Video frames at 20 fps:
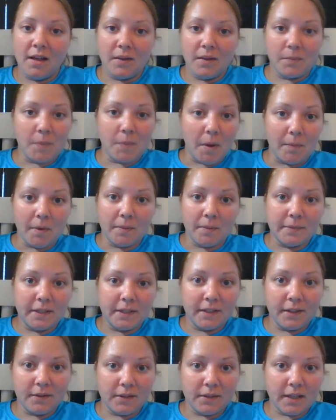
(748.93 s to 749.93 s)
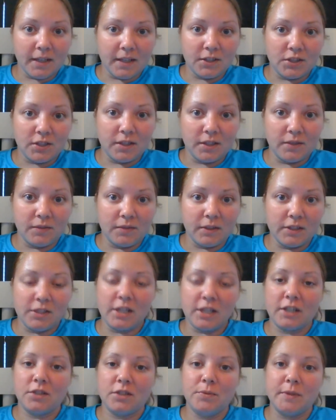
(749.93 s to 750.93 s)
My mom didn't know that. She didn't really
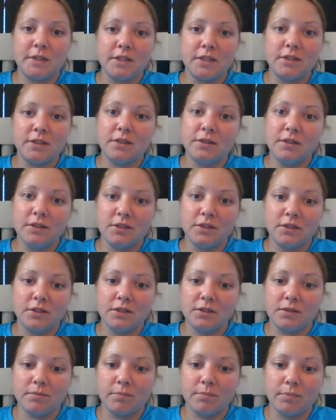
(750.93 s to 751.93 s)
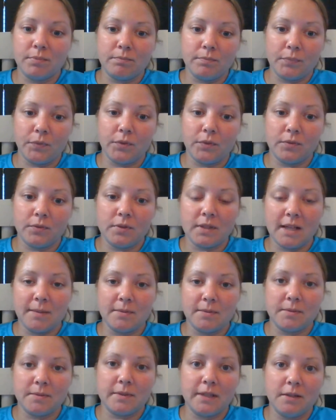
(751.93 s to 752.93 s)
check too much into it. She just
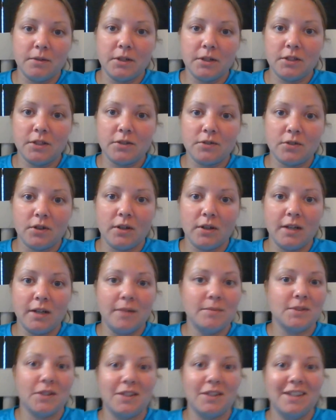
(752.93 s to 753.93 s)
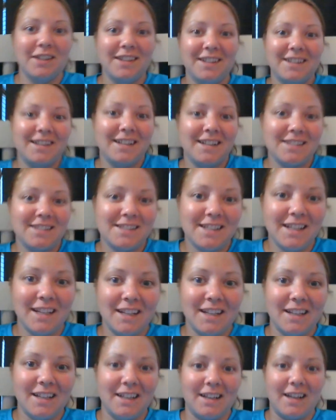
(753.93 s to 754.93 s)
slapped some steroid creams on it, and that's
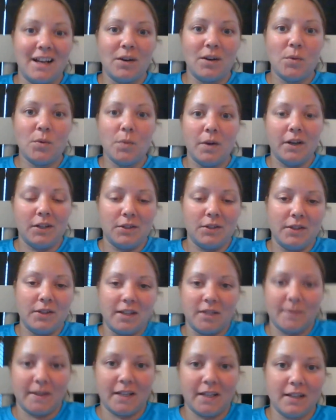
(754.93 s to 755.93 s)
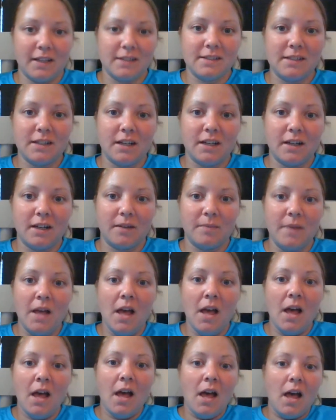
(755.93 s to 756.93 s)
it. And I don't want to do that to my kids.
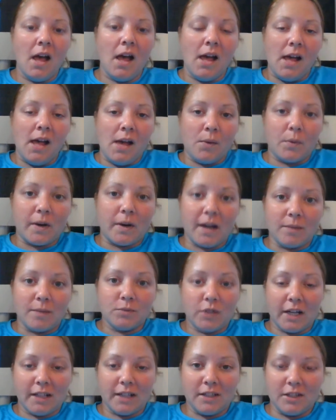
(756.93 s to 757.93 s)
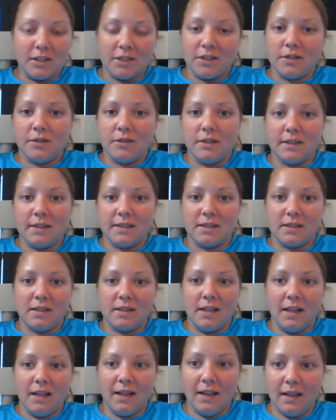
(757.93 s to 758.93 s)
What I'm trying to do is
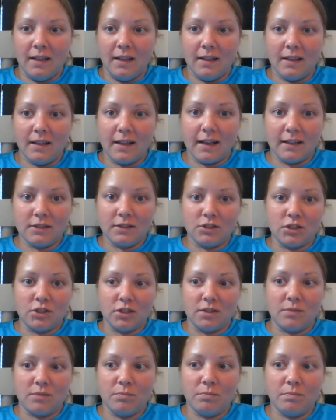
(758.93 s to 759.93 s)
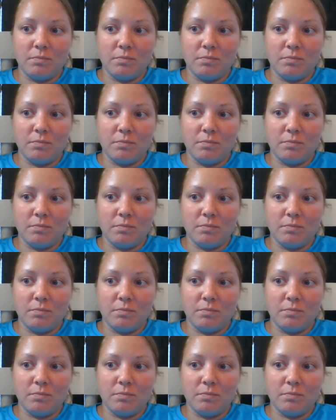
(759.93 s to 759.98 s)
just